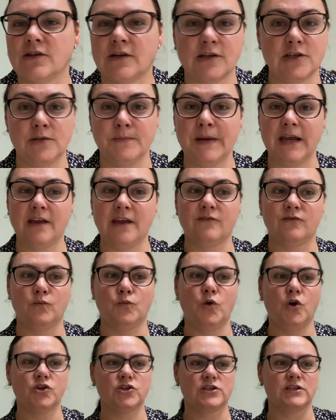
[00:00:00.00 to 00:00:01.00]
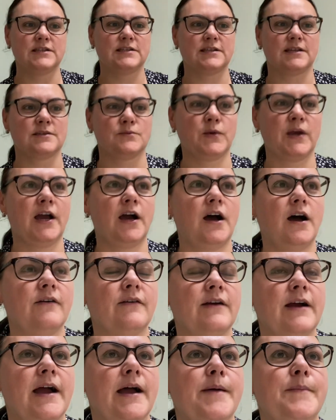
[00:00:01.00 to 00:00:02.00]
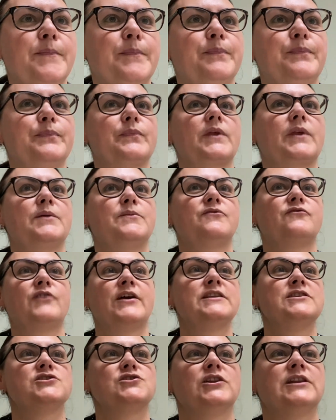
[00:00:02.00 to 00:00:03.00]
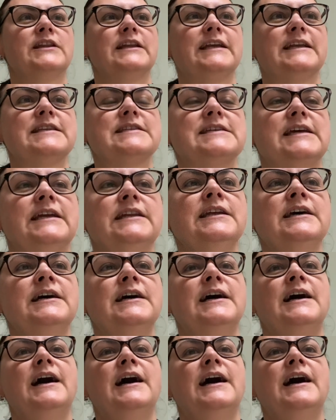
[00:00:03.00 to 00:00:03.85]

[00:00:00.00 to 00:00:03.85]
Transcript: and she might even watch this because we are friends on LinkedIn,